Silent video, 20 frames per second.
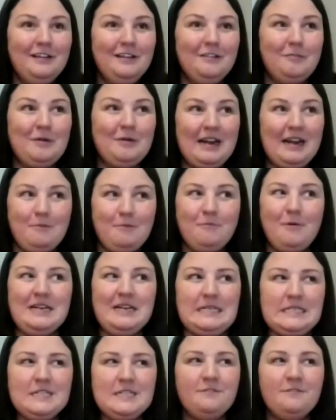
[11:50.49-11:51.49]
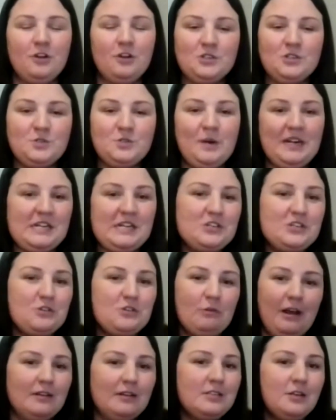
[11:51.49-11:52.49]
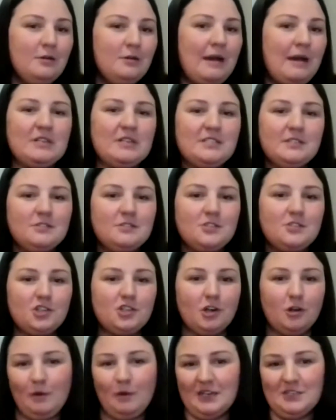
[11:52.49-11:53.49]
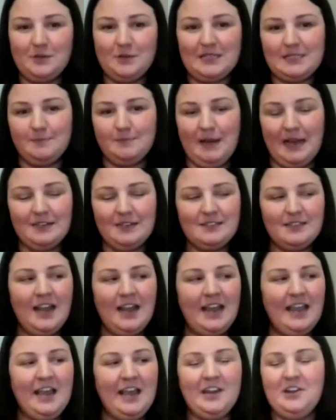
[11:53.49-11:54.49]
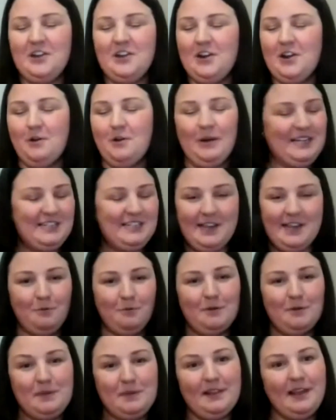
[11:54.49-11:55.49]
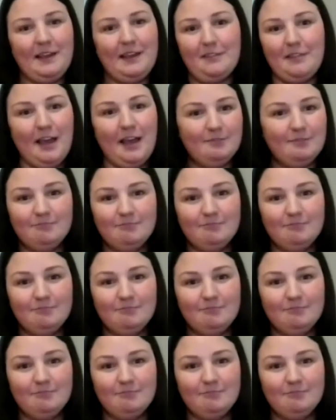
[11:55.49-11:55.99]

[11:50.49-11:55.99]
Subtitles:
When I went to the first one in Toronto, I wasn't sure what to expect, and I had no idea it would be like that.